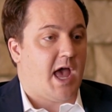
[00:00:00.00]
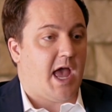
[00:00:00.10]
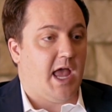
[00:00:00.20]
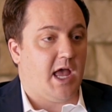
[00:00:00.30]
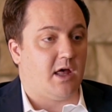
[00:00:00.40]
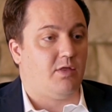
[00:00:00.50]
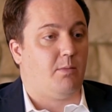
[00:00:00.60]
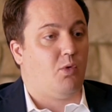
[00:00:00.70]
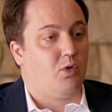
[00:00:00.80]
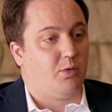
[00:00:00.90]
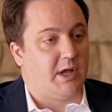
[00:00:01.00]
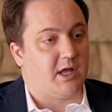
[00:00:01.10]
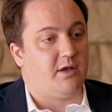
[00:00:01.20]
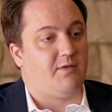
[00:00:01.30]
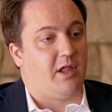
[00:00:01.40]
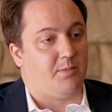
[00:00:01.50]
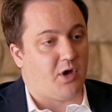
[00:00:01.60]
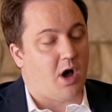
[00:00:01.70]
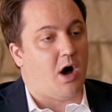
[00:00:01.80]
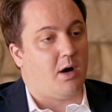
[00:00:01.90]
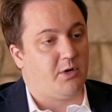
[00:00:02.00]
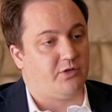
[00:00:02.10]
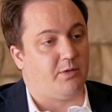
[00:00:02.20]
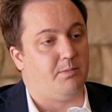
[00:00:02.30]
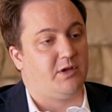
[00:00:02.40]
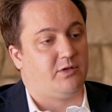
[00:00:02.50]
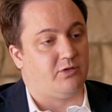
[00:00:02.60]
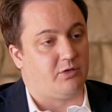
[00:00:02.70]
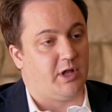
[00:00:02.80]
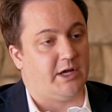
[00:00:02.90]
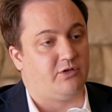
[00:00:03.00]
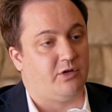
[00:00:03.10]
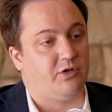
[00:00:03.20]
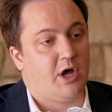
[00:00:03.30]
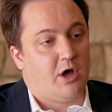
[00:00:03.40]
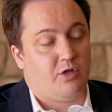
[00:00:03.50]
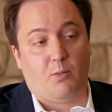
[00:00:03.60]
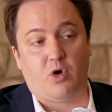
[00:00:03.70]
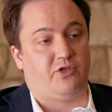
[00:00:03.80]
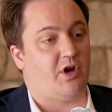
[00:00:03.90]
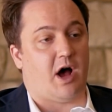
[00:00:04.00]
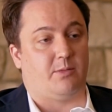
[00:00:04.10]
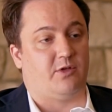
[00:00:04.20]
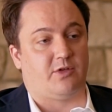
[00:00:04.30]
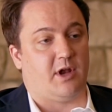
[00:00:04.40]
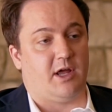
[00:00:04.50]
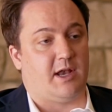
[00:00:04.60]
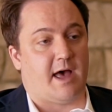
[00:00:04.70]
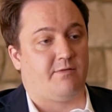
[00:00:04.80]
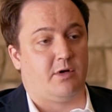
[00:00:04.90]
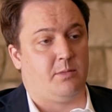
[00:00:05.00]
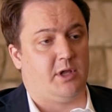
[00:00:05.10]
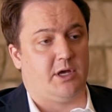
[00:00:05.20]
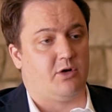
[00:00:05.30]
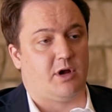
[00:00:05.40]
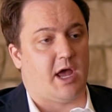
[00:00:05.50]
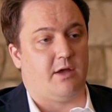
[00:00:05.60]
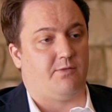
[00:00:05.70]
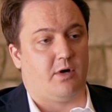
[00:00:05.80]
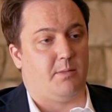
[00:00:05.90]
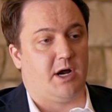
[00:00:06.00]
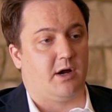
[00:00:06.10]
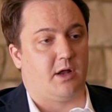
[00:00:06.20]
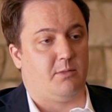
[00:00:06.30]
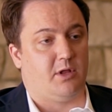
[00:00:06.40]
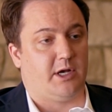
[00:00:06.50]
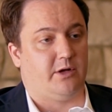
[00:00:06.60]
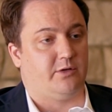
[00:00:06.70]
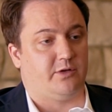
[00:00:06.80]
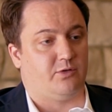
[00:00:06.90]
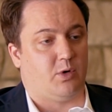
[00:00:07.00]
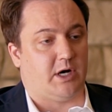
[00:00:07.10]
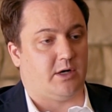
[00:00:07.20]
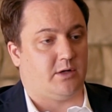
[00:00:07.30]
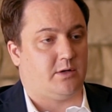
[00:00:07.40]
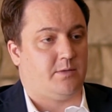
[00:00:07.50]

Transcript: And the more we can develop the commerce and business relations, the more jobs it's going to inevitably create for American millennials as well.